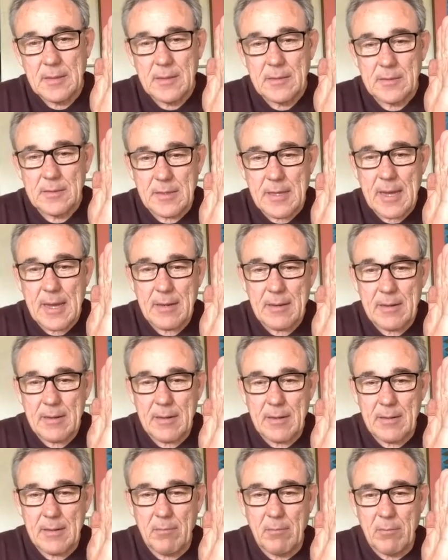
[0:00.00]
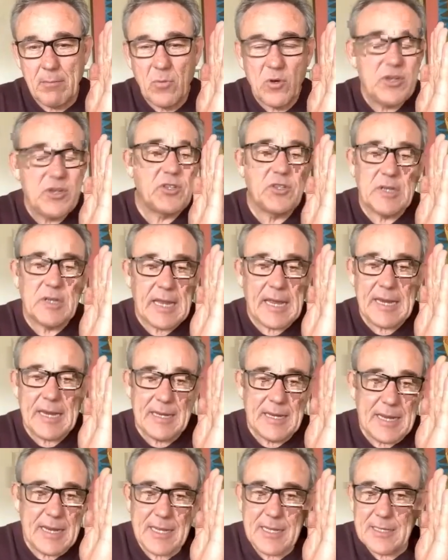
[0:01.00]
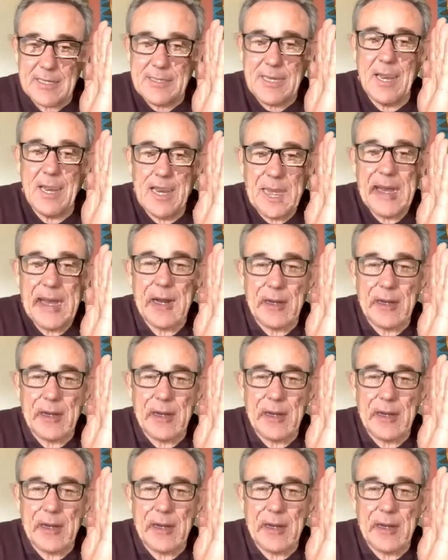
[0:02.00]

so that moisture-laden air that's coming